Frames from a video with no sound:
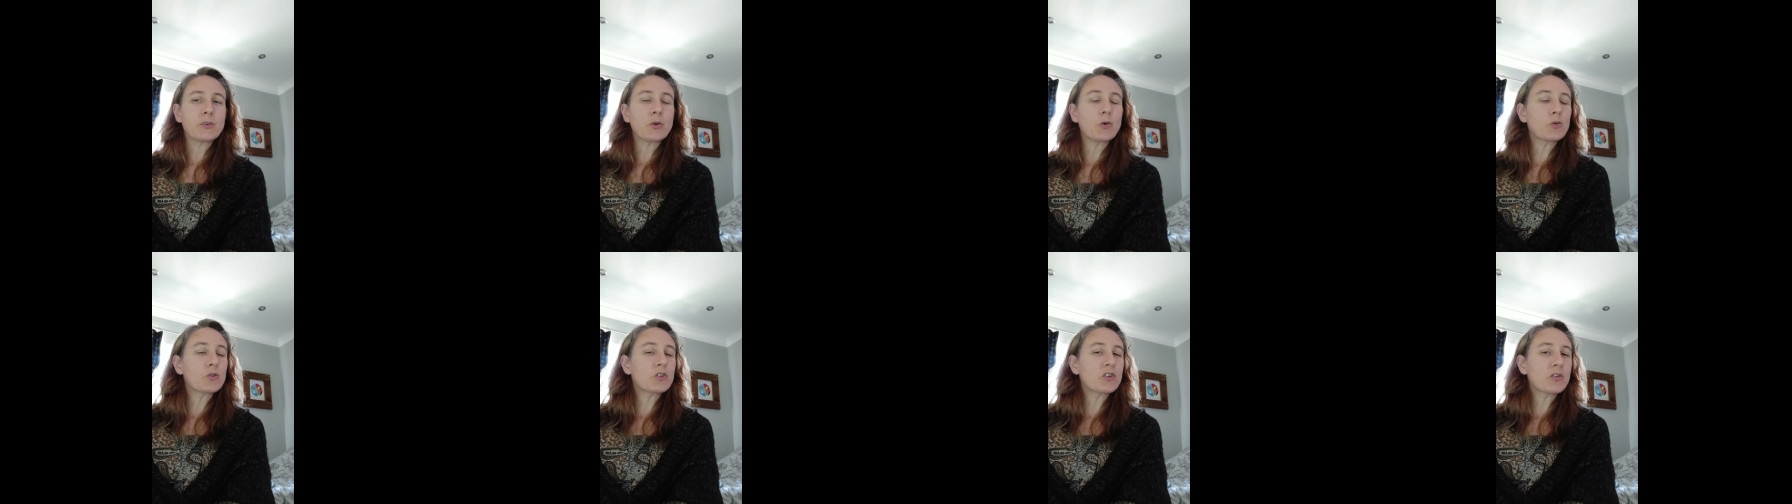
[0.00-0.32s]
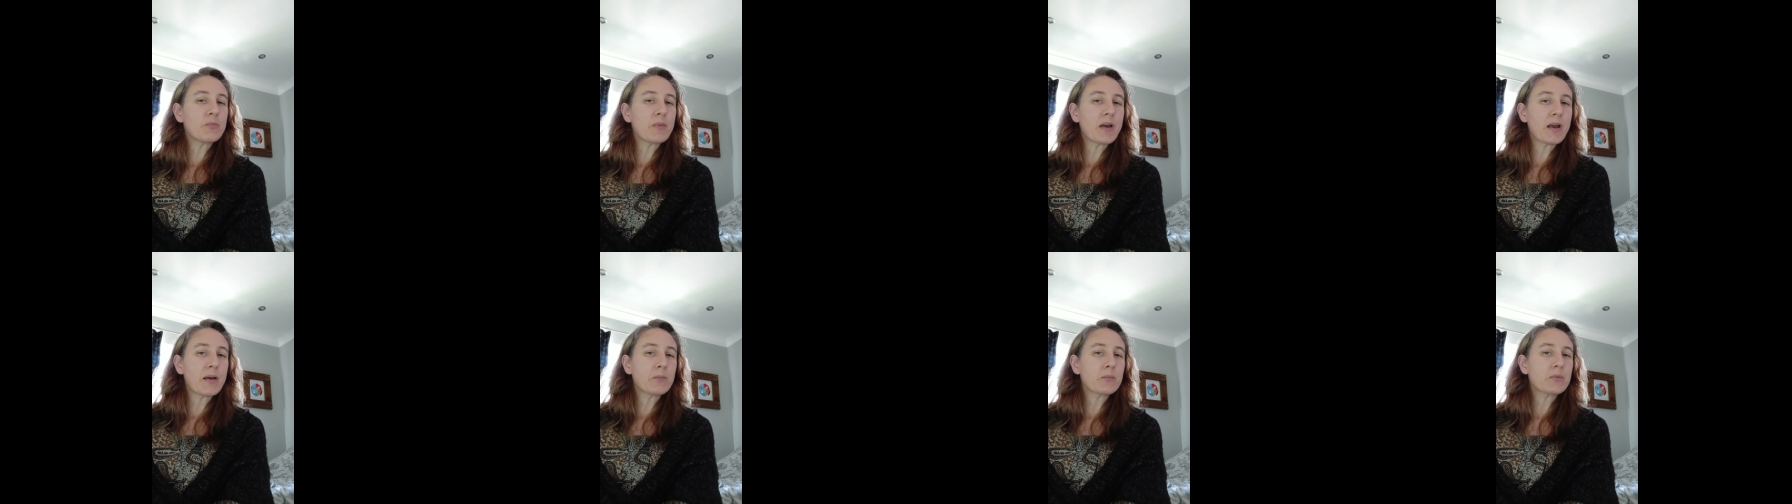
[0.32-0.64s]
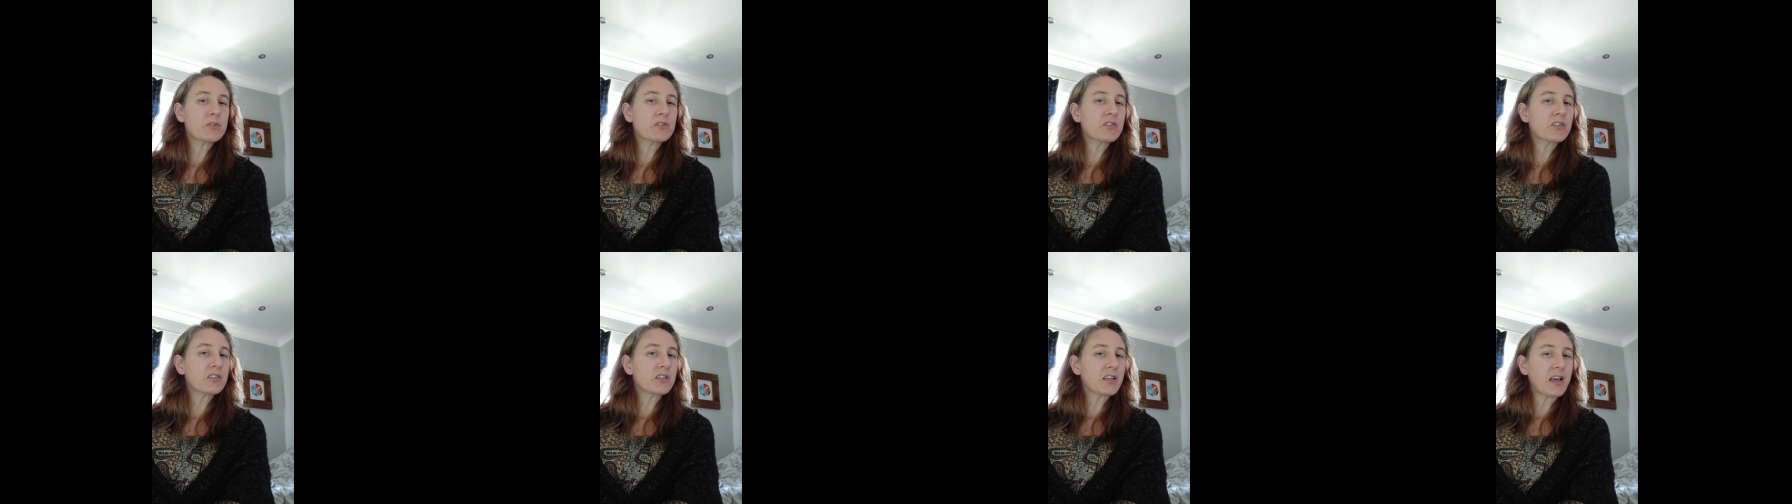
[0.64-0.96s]
or to
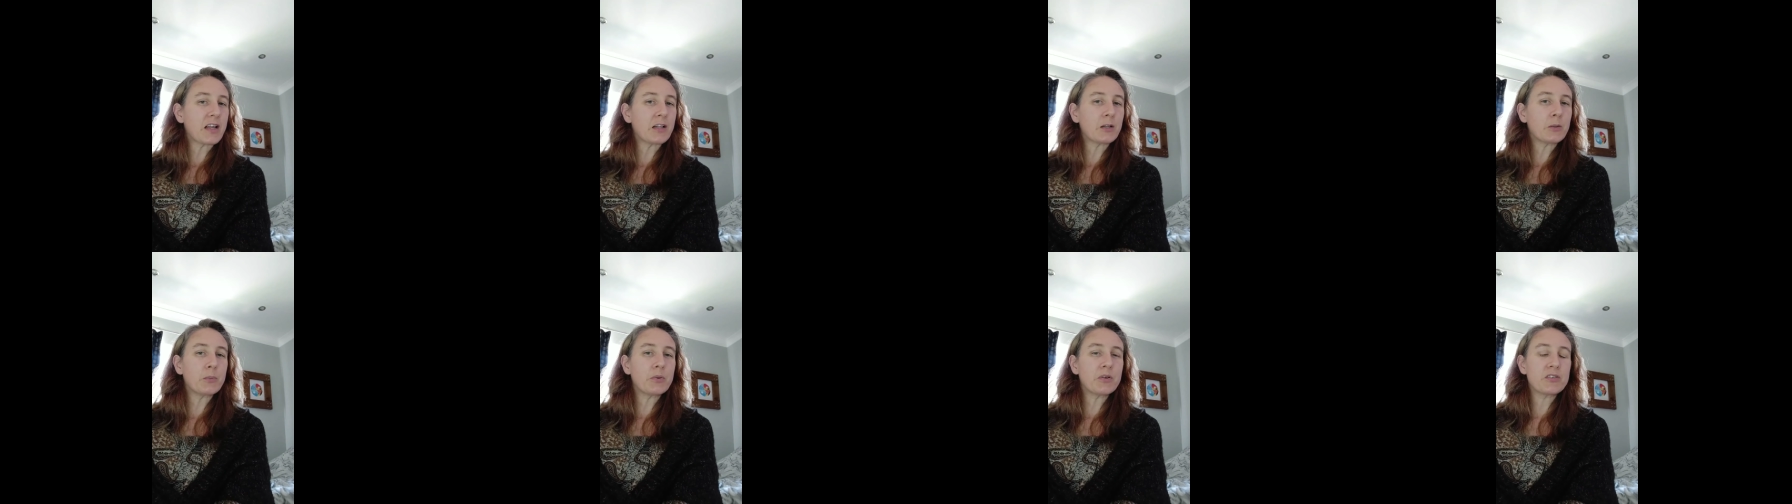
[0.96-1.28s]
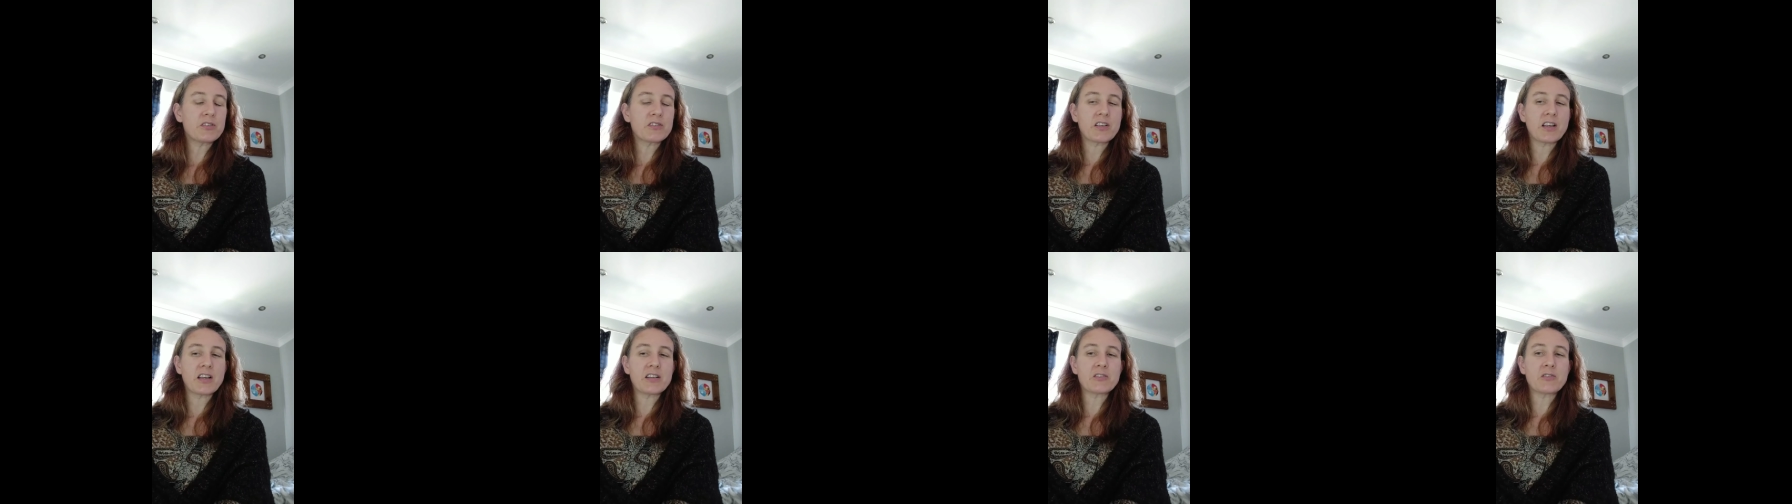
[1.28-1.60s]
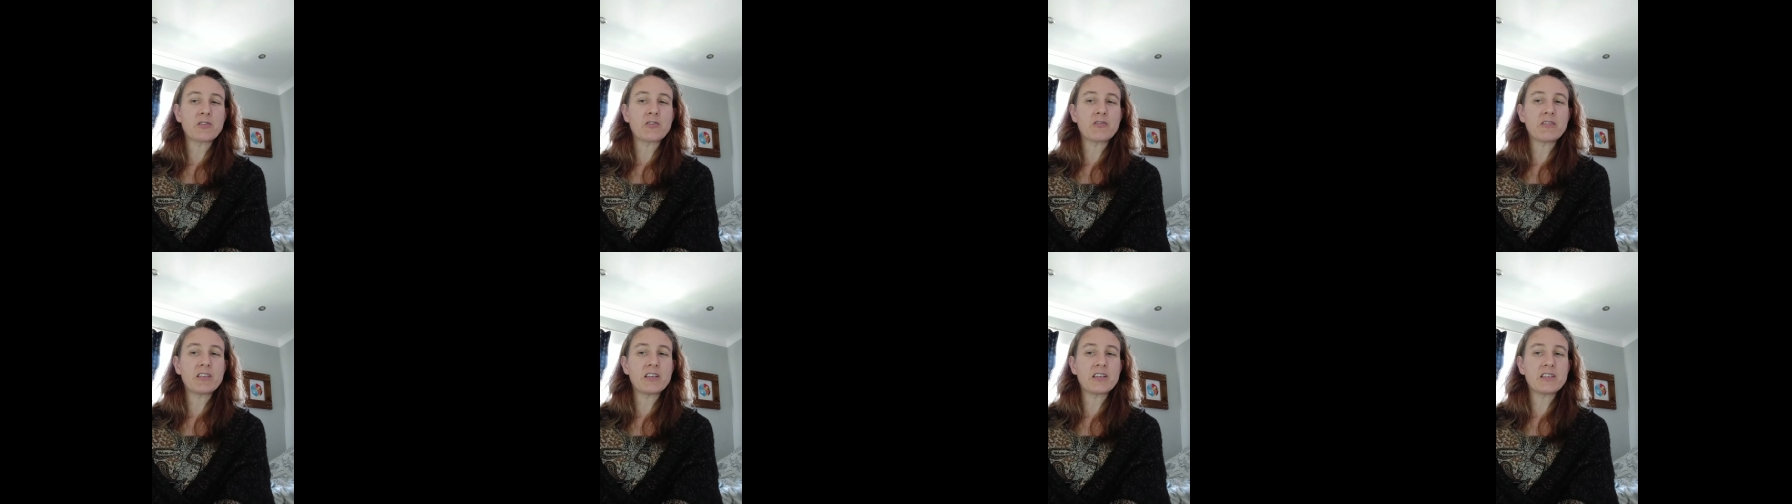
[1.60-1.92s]
maps that help us
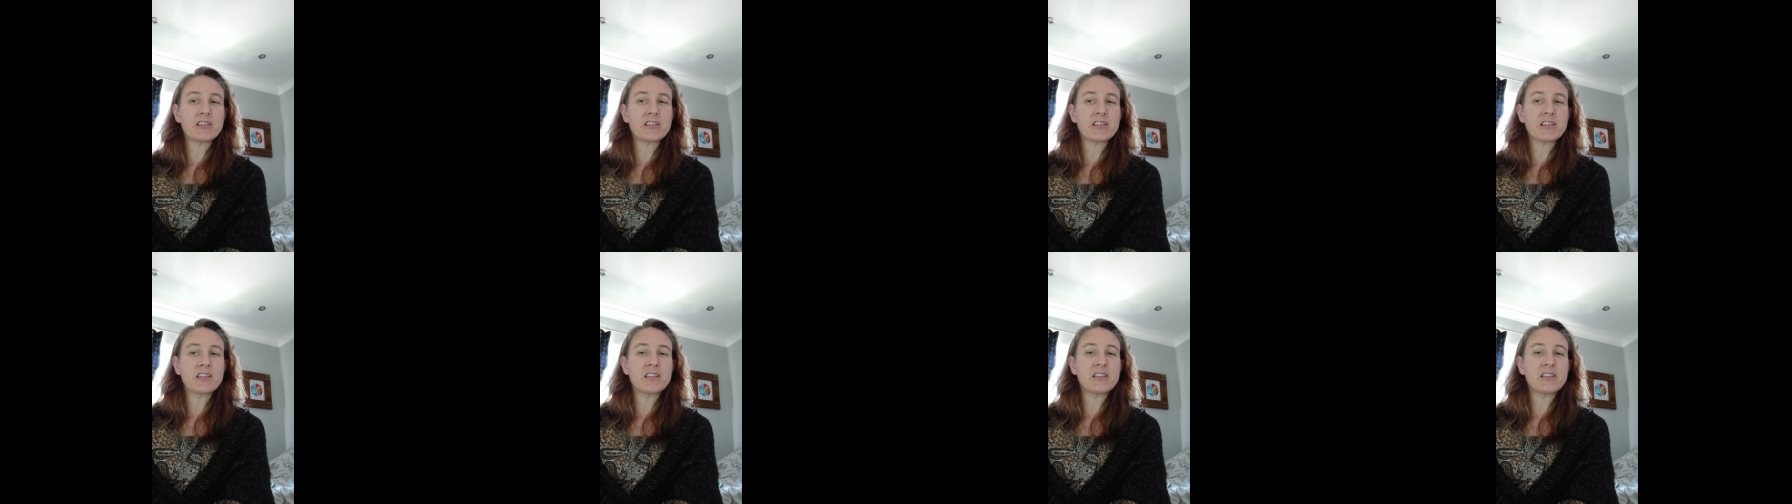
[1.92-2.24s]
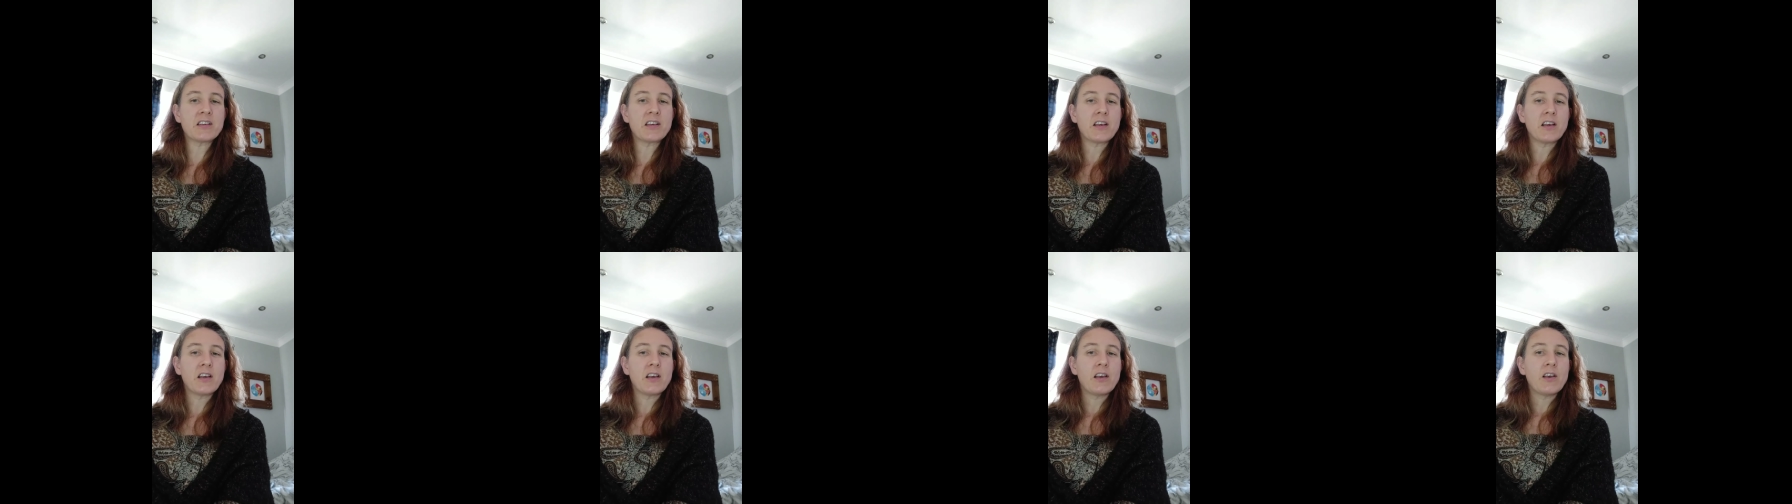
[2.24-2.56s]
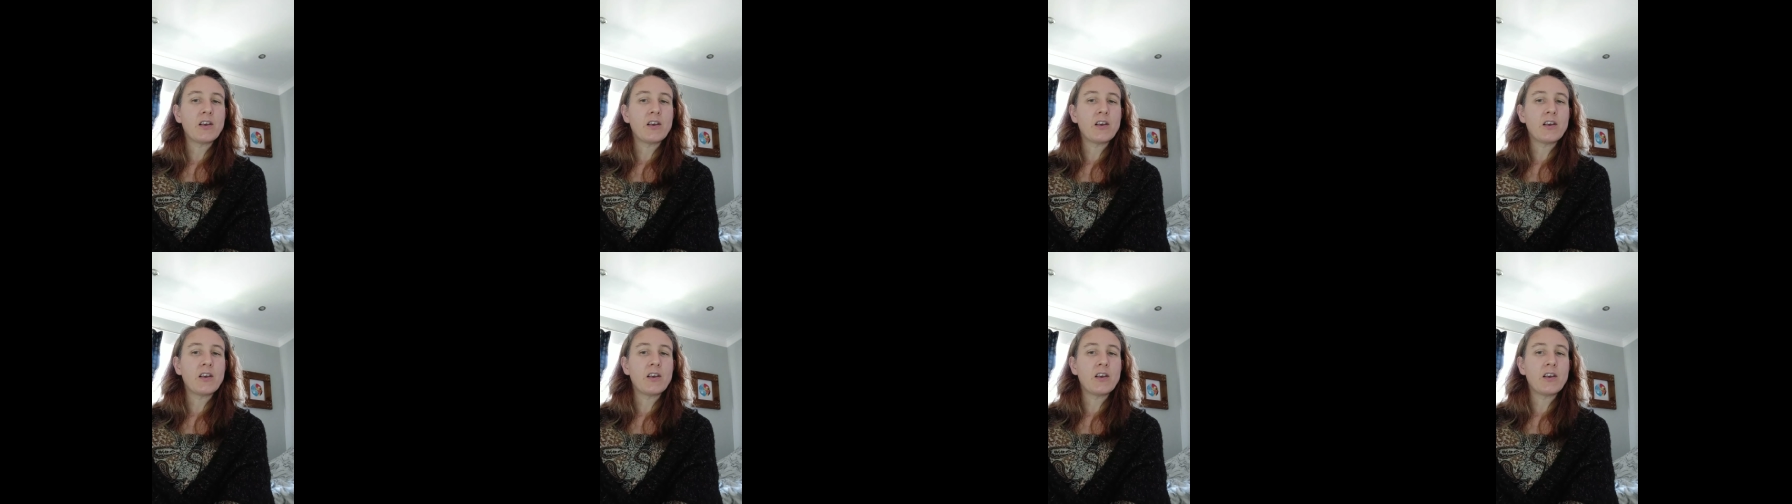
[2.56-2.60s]
get oriented,